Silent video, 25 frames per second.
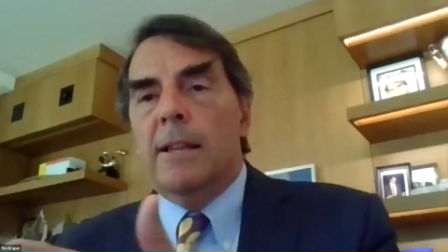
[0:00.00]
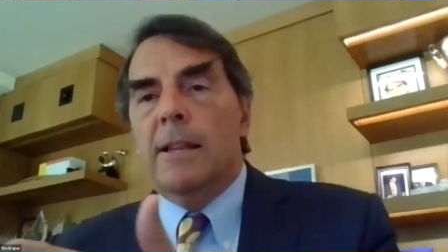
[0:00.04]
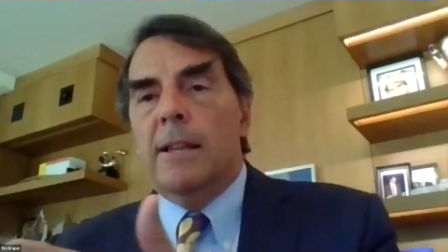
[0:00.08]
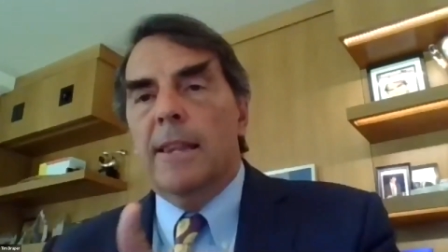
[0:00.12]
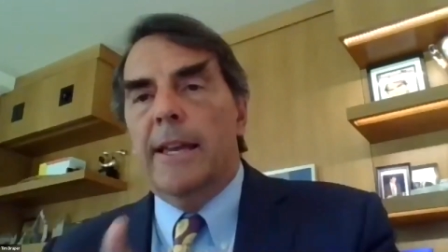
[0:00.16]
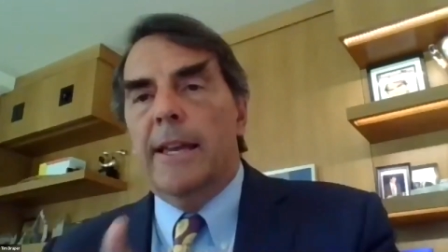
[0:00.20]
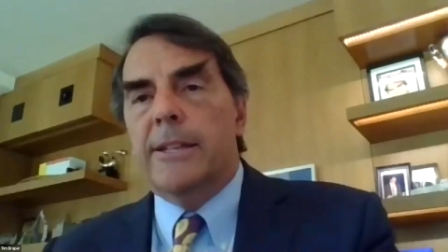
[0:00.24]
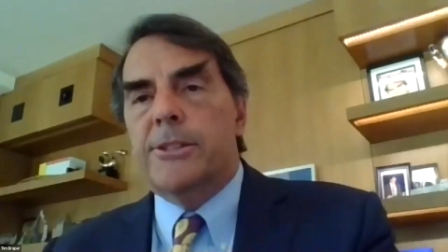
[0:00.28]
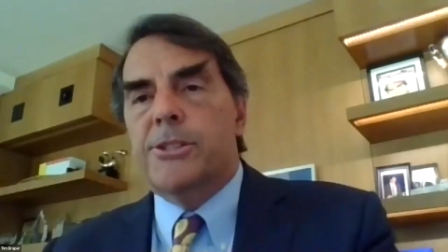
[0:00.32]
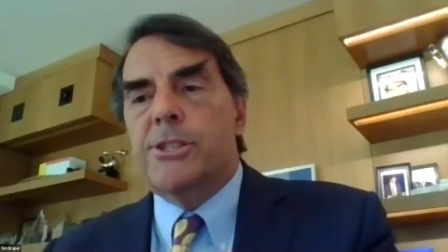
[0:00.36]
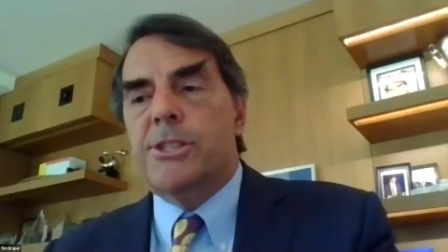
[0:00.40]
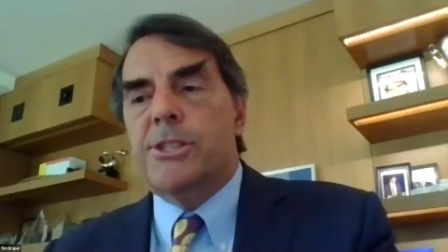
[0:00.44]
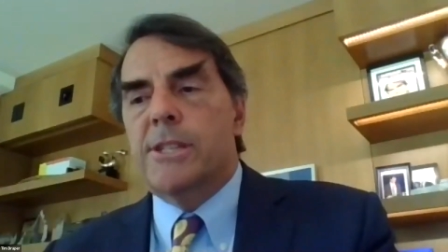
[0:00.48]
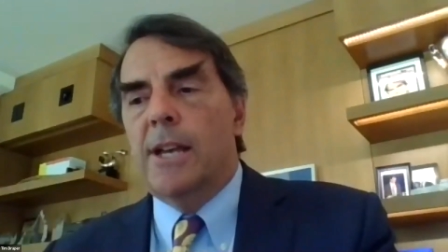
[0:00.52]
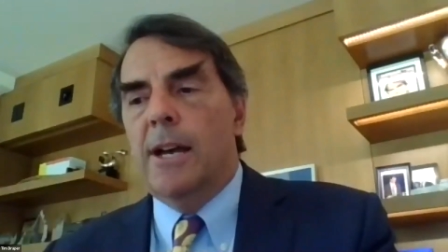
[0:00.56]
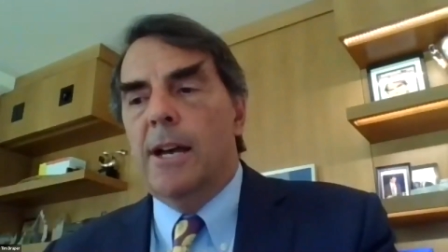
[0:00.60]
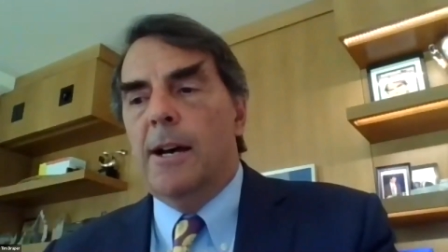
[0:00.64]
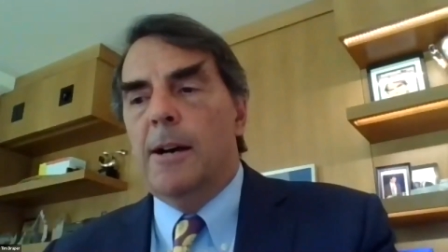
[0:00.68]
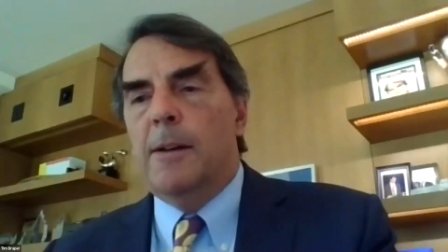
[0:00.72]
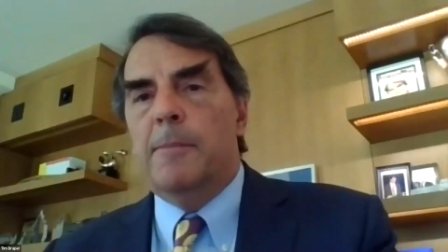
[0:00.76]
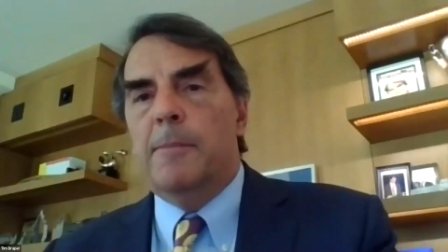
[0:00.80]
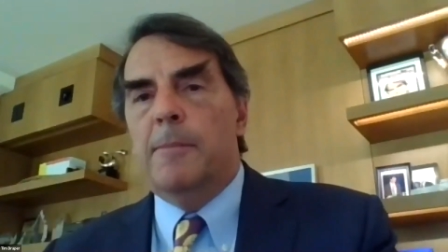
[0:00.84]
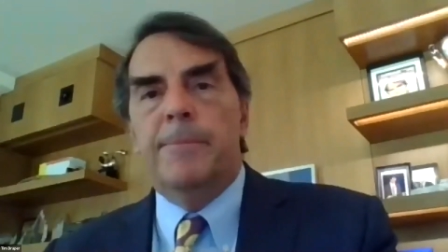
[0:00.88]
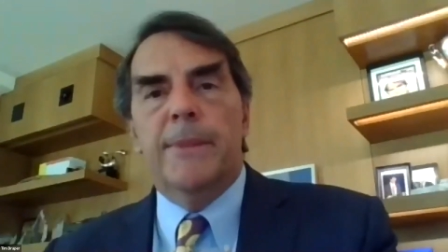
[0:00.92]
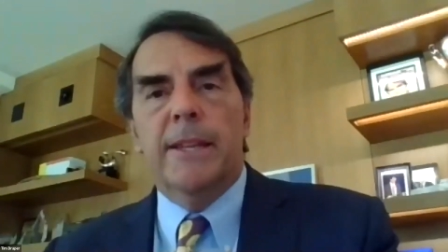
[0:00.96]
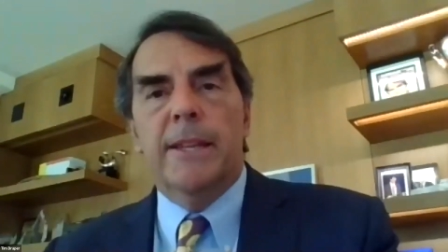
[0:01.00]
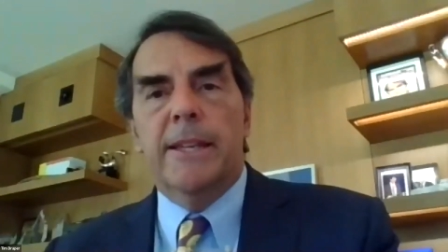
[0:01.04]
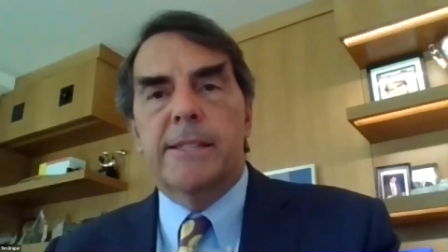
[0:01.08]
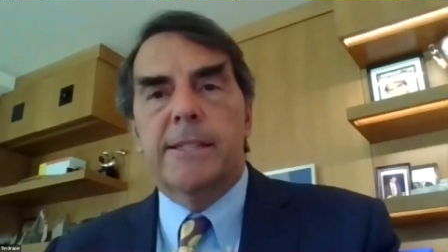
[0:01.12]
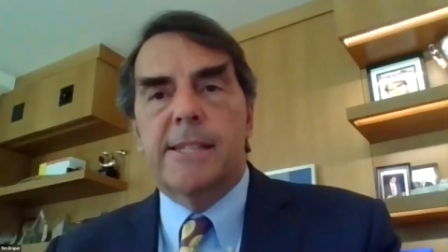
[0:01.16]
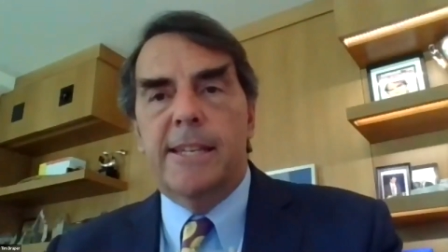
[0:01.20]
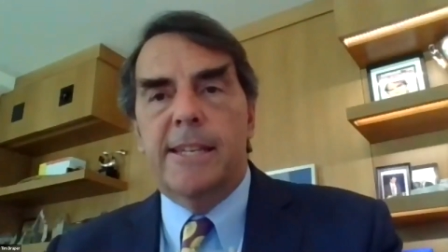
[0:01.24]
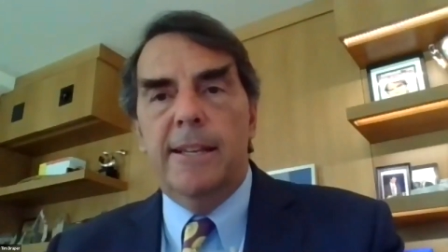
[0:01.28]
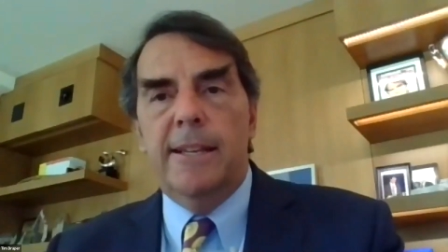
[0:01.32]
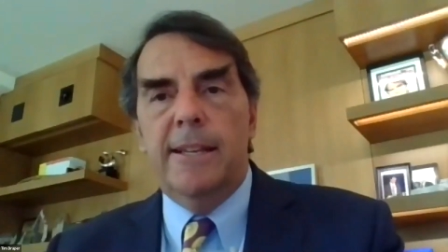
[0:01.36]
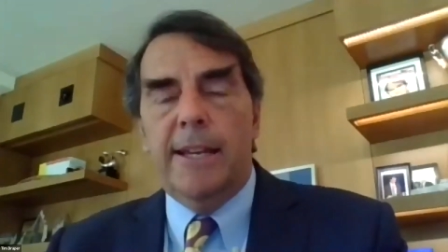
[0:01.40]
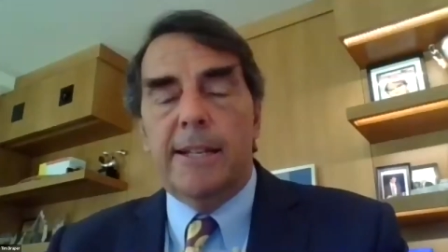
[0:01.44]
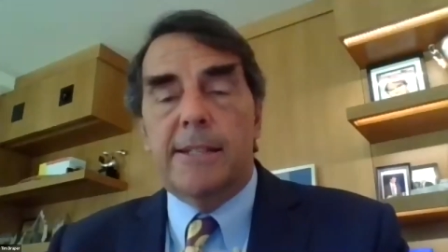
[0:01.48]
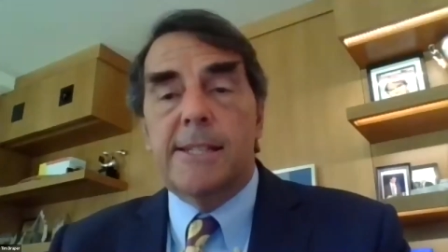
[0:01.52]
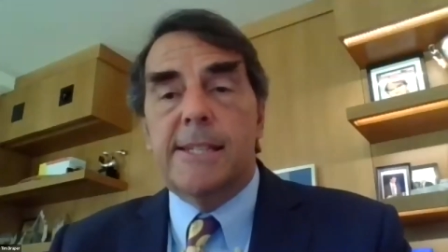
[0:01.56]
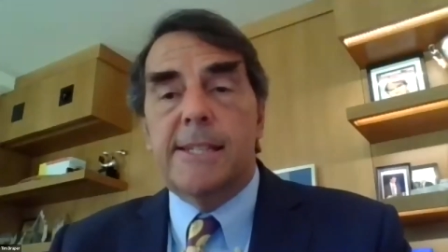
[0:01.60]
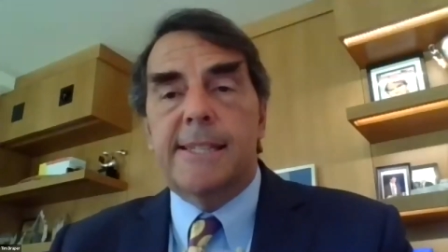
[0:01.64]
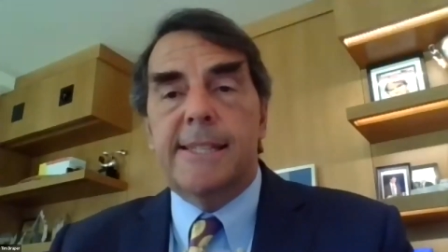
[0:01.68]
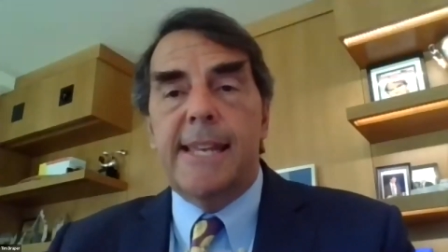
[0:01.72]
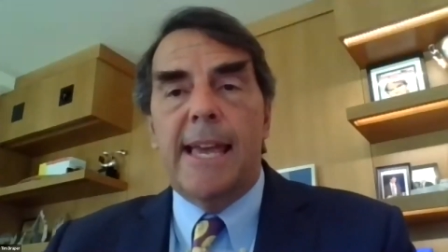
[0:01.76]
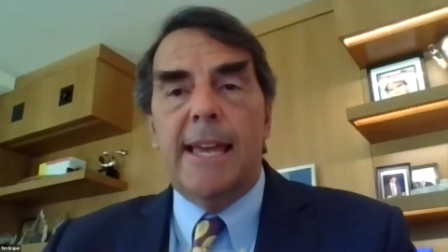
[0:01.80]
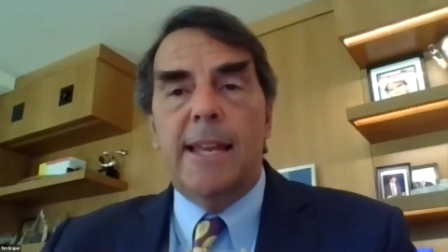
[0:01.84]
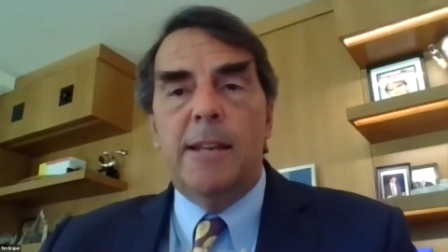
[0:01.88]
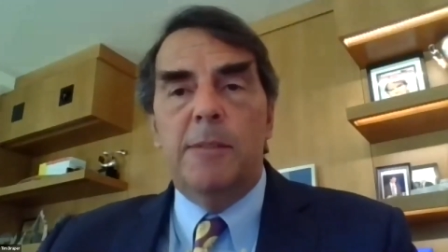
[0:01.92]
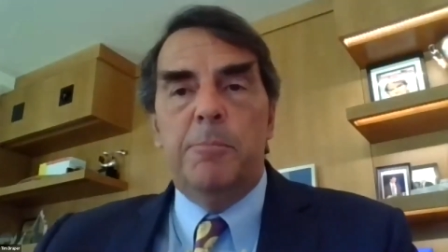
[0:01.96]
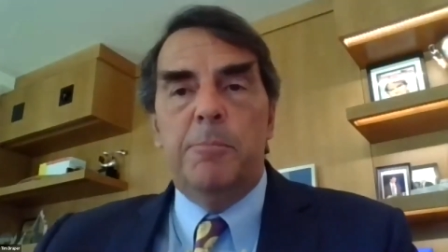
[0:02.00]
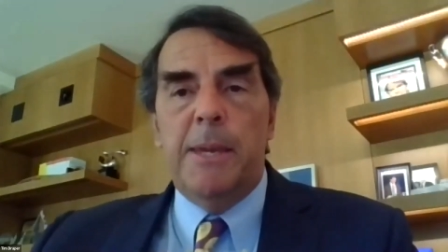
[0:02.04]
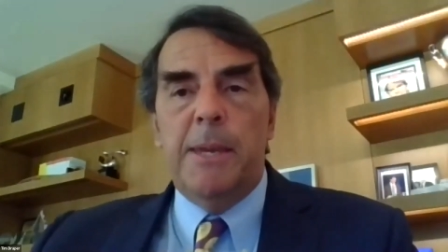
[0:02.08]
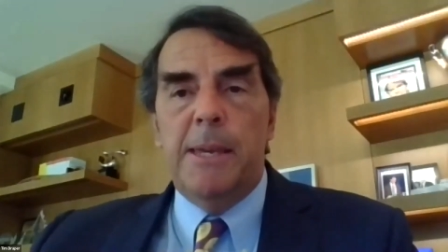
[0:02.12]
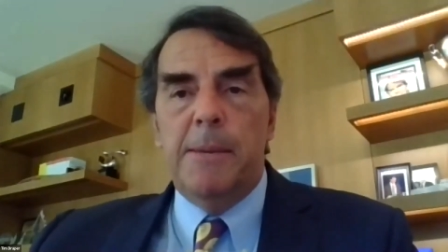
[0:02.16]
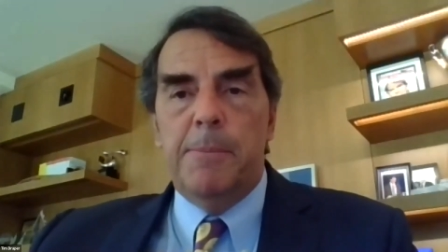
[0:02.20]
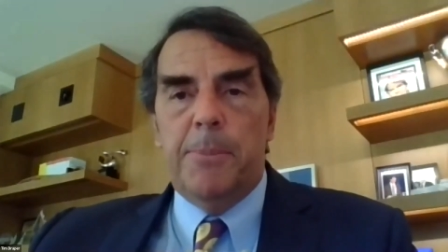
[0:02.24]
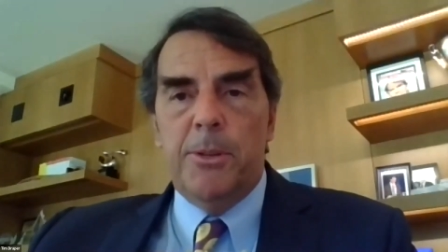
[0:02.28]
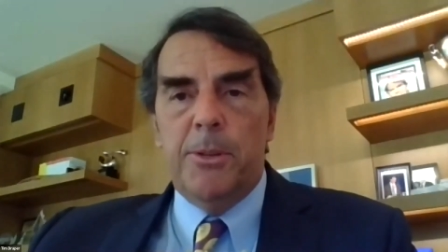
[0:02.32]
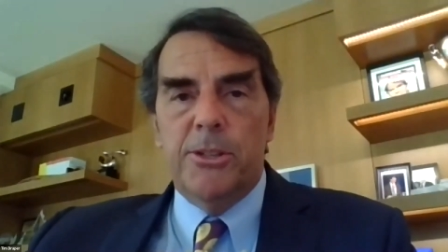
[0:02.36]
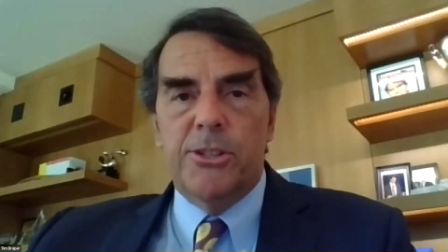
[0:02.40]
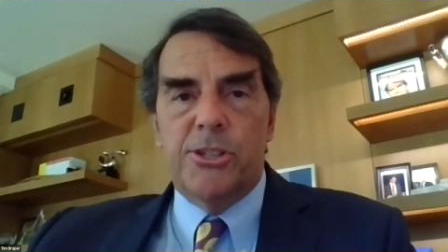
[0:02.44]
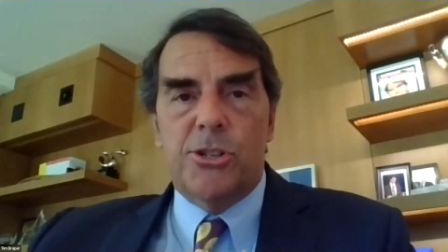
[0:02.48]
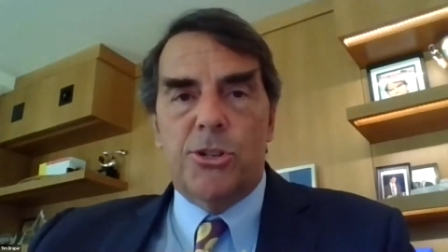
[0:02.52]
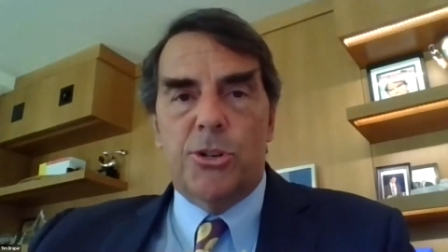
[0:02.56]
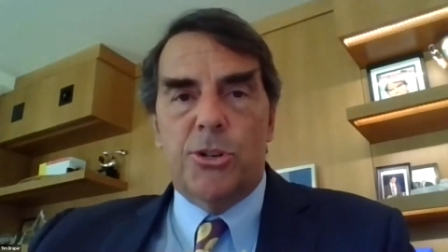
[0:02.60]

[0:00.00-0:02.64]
Let's extend people's